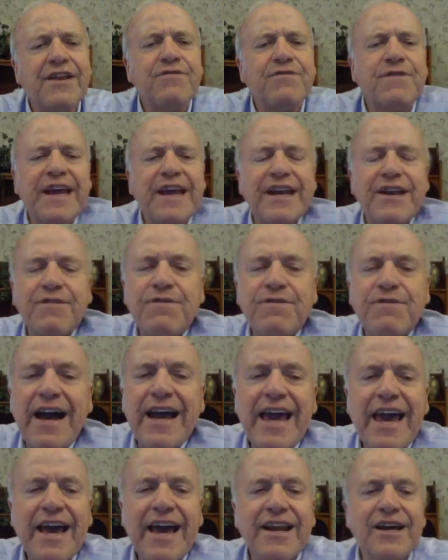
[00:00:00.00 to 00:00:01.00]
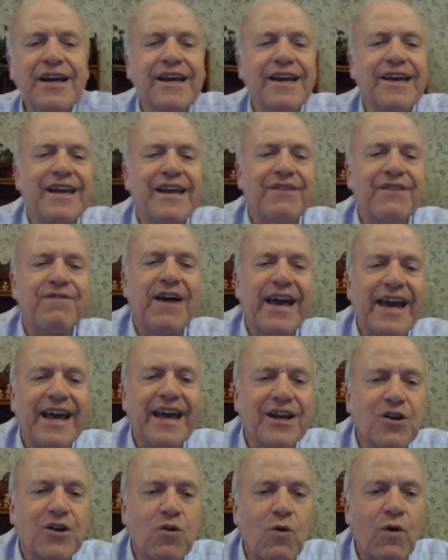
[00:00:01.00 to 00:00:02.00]
if and if I had a if I had
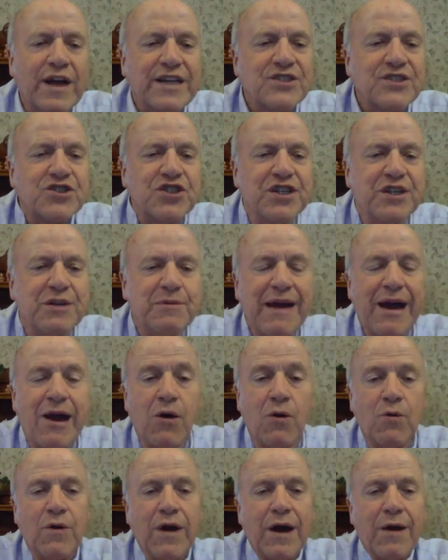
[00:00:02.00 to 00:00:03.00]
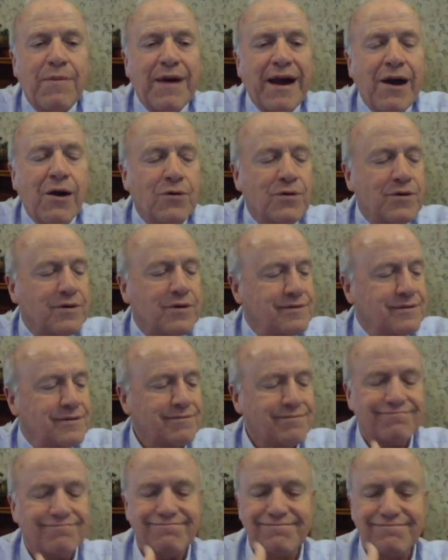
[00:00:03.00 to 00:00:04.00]
a question about about
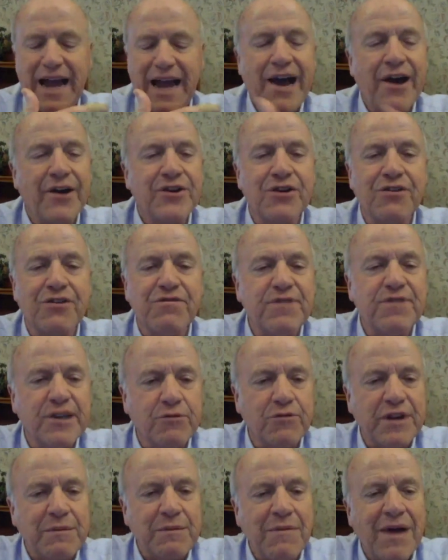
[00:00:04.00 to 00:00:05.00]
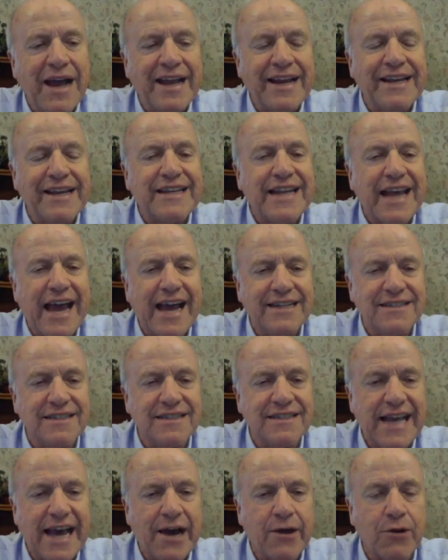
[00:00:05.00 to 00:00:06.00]
how you're figuring my
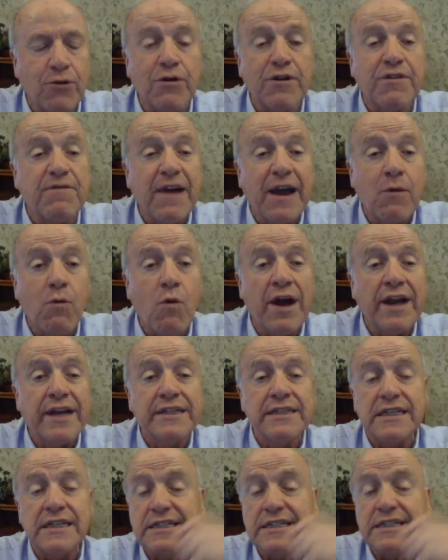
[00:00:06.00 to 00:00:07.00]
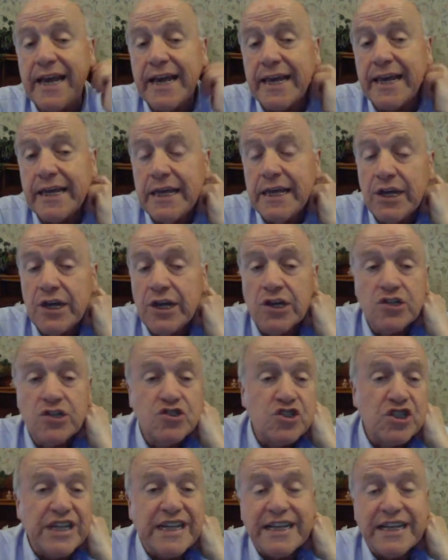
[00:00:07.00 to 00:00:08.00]
taxes out, or if I wanted to say,
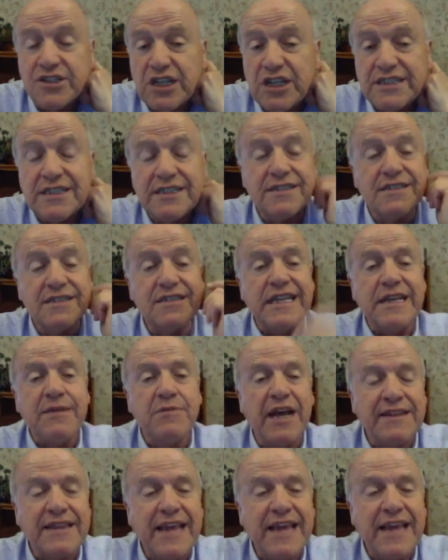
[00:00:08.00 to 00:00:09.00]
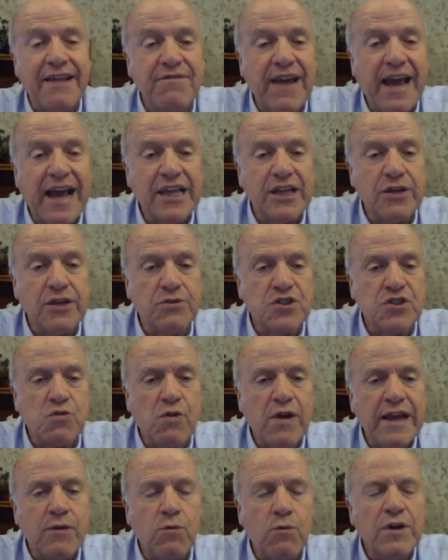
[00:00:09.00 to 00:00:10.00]
gee, it doesn't seem like that value is
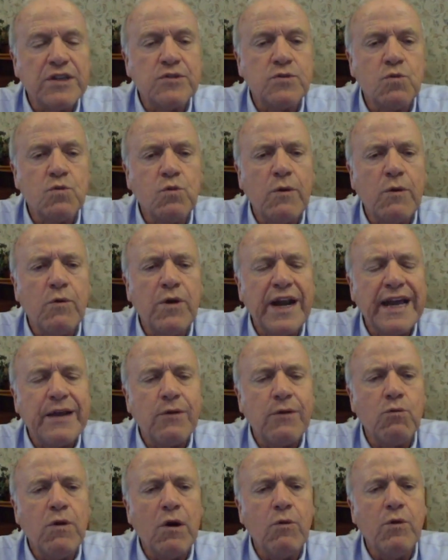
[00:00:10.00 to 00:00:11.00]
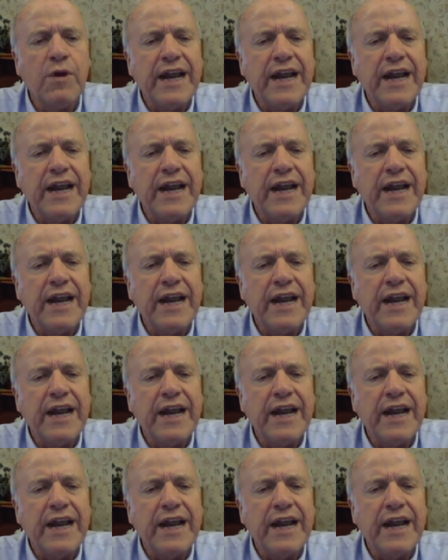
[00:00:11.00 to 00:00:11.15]
right. What, what would I, what would